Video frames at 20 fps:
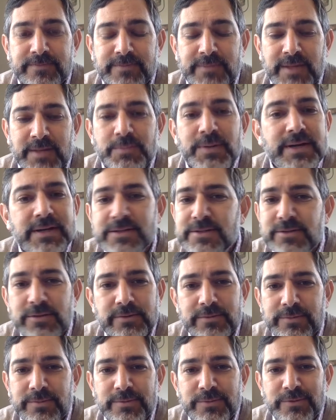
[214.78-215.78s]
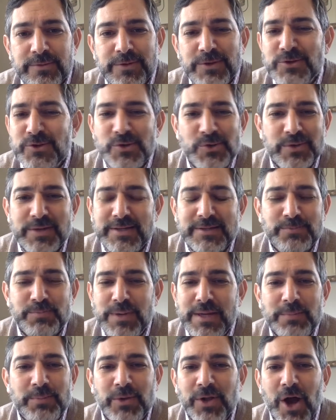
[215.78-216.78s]
Because the truth is,
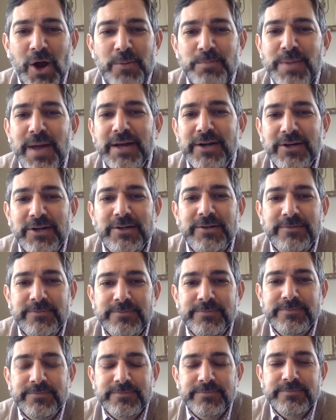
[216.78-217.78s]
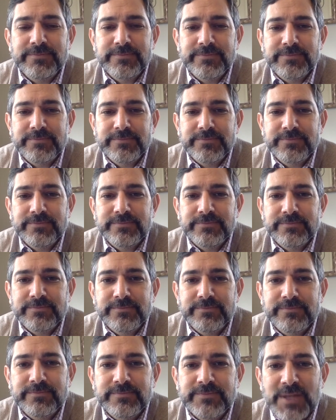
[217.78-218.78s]
people are better
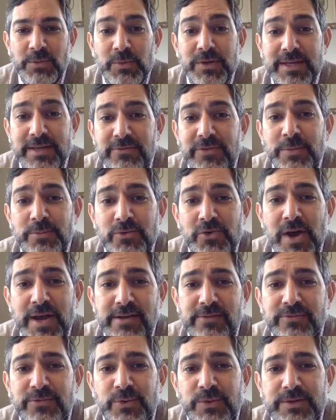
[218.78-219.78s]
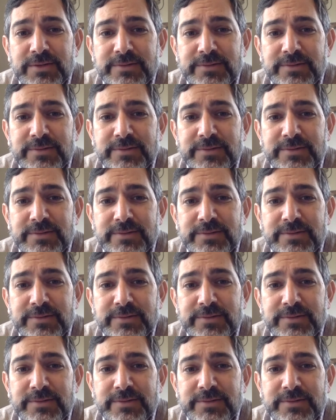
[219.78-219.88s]
than we give them credit for.